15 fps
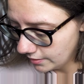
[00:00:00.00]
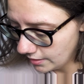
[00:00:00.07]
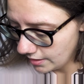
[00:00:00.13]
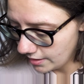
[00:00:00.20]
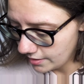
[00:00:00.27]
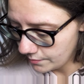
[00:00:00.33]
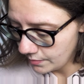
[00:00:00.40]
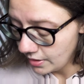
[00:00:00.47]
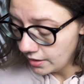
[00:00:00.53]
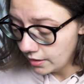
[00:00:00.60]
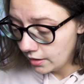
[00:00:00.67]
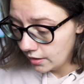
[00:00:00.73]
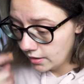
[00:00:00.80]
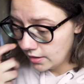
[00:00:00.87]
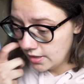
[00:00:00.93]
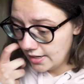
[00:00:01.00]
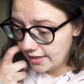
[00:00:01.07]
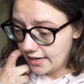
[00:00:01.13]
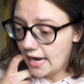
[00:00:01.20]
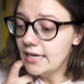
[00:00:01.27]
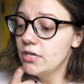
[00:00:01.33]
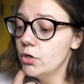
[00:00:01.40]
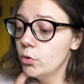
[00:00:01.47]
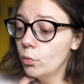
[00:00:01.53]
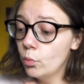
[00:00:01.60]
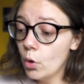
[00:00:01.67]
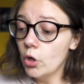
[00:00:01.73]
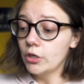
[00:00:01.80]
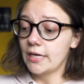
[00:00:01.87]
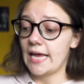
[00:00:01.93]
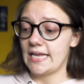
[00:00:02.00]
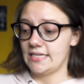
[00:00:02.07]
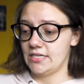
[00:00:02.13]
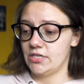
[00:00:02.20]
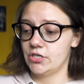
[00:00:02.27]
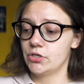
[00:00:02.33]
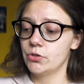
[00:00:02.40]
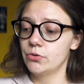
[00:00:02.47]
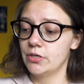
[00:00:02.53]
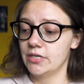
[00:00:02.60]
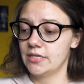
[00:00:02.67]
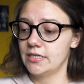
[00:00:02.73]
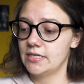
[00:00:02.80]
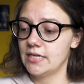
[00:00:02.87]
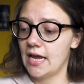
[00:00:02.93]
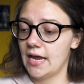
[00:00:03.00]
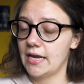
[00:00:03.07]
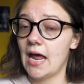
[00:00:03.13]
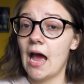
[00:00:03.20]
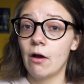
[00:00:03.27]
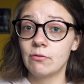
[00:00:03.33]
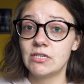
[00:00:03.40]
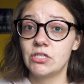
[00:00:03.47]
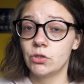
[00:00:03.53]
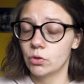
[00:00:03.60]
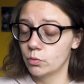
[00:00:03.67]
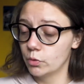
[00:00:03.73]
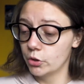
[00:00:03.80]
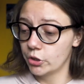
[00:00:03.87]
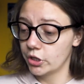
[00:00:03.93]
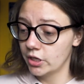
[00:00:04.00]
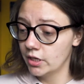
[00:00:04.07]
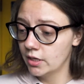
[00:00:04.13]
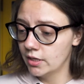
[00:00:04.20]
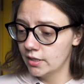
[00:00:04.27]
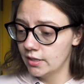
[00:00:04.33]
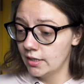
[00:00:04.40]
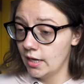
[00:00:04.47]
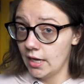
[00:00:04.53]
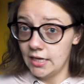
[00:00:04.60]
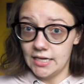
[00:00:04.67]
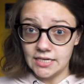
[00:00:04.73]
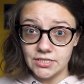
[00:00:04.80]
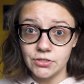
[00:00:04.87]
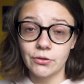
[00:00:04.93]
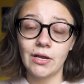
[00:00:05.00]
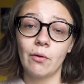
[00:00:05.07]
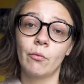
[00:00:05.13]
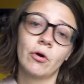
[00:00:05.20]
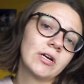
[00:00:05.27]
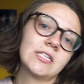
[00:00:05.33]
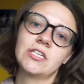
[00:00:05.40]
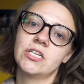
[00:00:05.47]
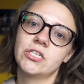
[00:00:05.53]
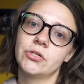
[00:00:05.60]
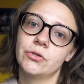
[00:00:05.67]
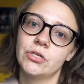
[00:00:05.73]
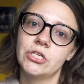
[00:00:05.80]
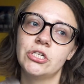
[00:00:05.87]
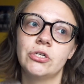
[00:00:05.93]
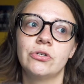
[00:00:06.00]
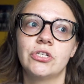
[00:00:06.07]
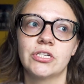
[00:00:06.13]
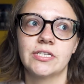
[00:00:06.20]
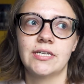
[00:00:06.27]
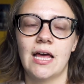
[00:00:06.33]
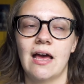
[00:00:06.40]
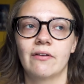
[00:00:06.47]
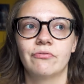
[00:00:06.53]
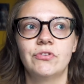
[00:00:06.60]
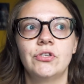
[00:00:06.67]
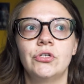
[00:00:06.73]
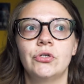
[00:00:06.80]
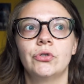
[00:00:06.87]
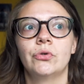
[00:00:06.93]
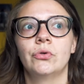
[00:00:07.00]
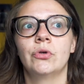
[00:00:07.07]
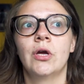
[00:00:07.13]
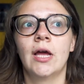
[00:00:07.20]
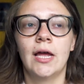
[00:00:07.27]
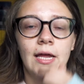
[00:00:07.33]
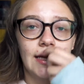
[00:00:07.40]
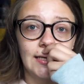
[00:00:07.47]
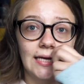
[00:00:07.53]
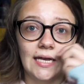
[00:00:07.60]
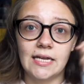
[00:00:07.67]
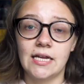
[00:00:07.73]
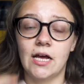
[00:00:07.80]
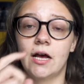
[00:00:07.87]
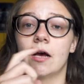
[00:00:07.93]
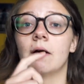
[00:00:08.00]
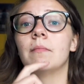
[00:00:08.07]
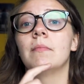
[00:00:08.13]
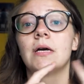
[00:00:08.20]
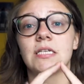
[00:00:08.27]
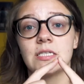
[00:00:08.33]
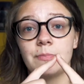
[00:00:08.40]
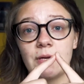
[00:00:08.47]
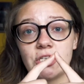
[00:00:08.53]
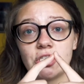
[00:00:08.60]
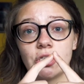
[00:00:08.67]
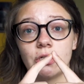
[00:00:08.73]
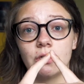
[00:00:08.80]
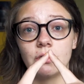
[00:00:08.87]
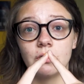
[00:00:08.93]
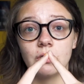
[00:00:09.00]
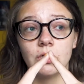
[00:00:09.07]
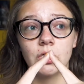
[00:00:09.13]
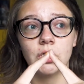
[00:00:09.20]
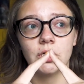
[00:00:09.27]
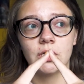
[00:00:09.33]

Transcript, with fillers: Um, can you work as a student and how is your work? Yes, you can work as a student, you just have to get um, a special